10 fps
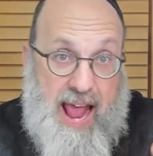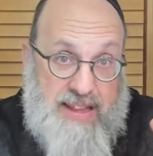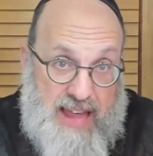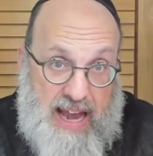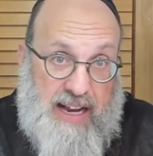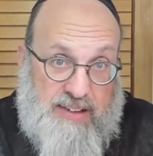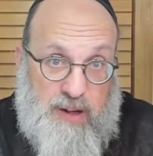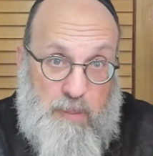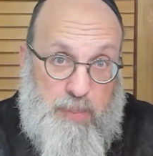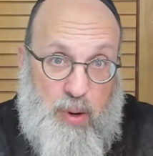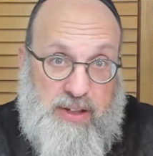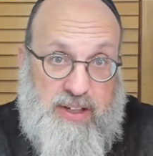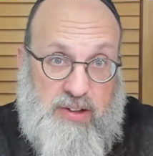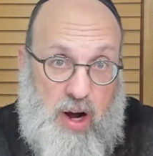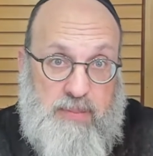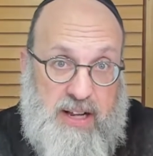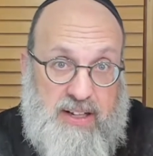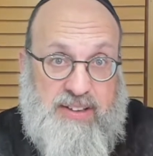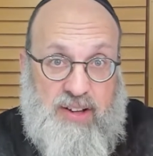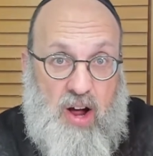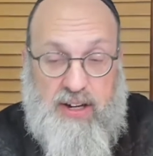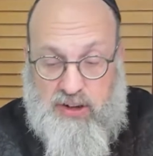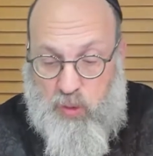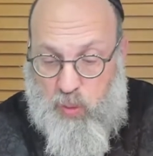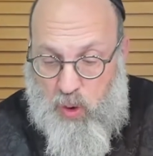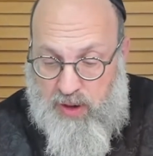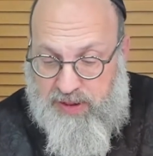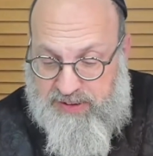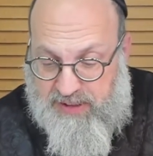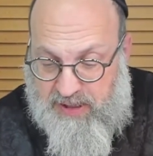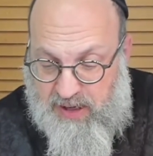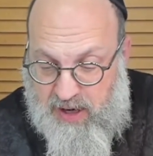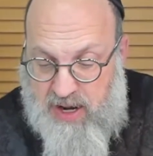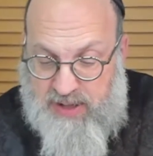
and then at some point in time they decided to wall the city.